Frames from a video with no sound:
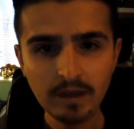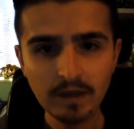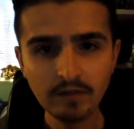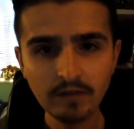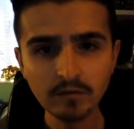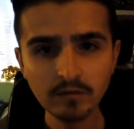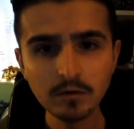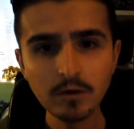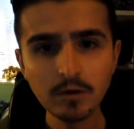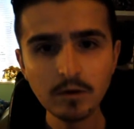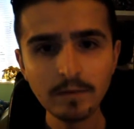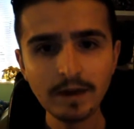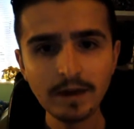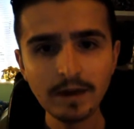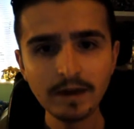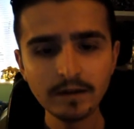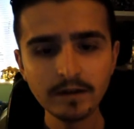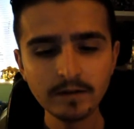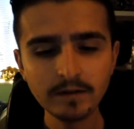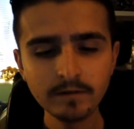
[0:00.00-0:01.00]
so we got
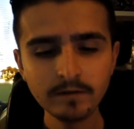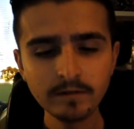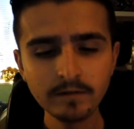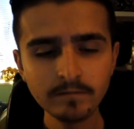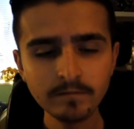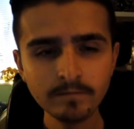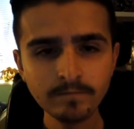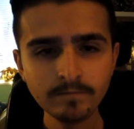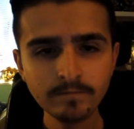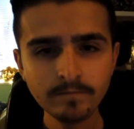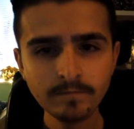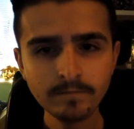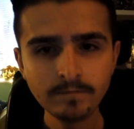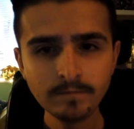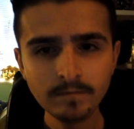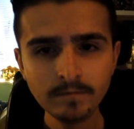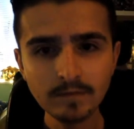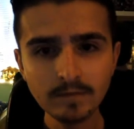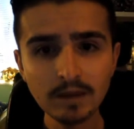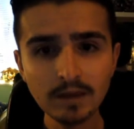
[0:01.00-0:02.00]
back.
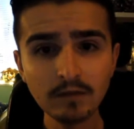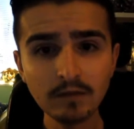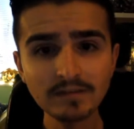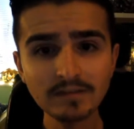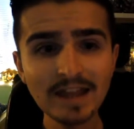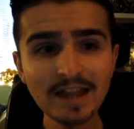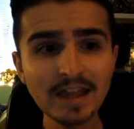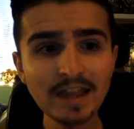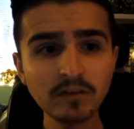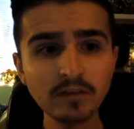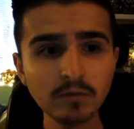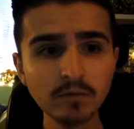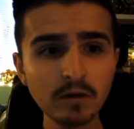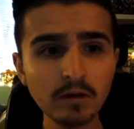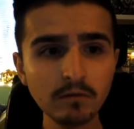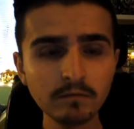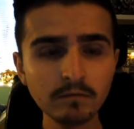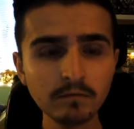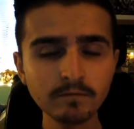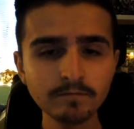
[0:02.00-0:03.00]
That was late as
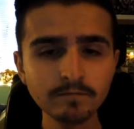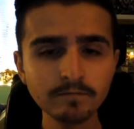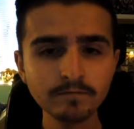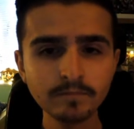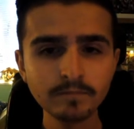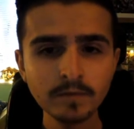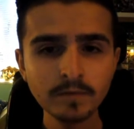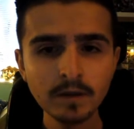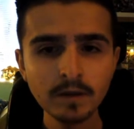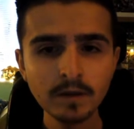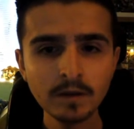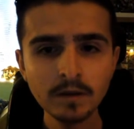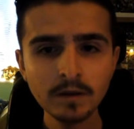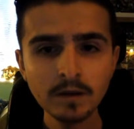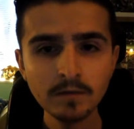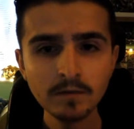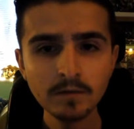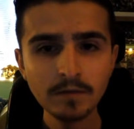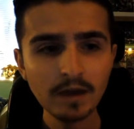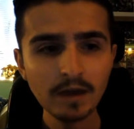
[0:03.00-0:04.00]
well.
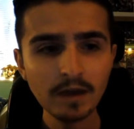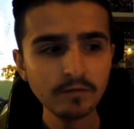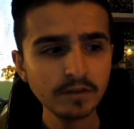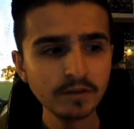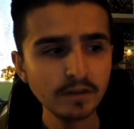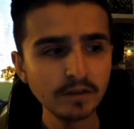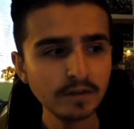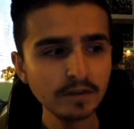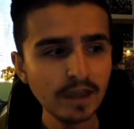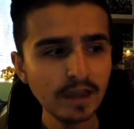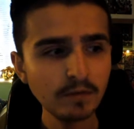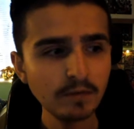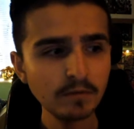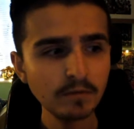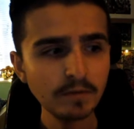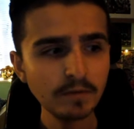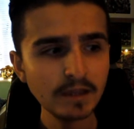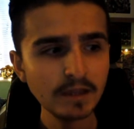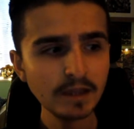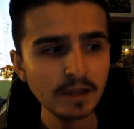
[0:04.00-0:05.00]
But every day we'd
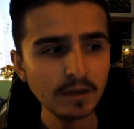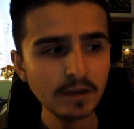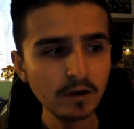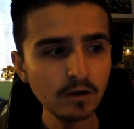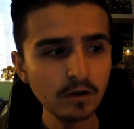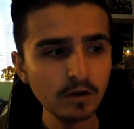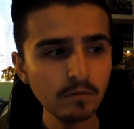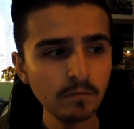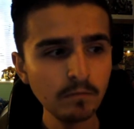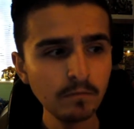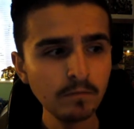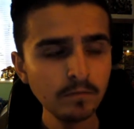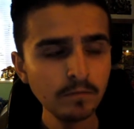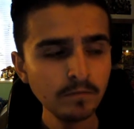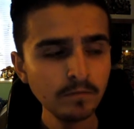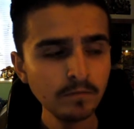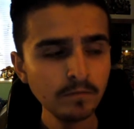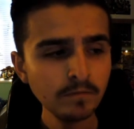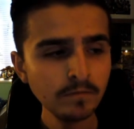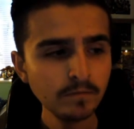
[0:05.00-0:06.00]
been eating at home
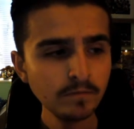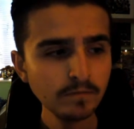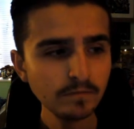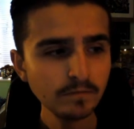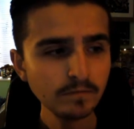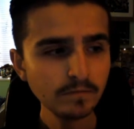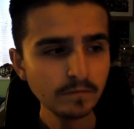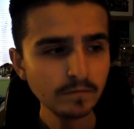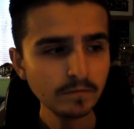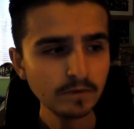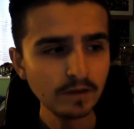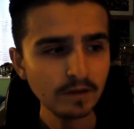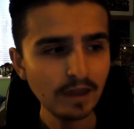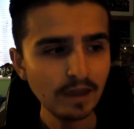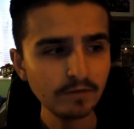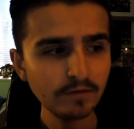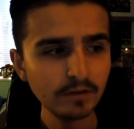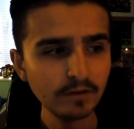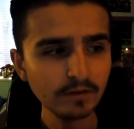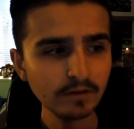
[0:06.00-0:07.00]

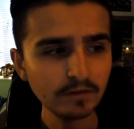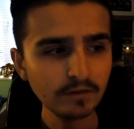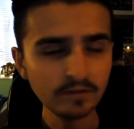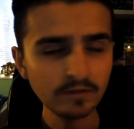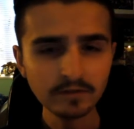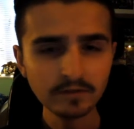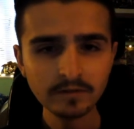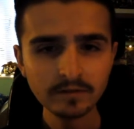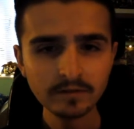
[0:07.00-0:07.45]
together, just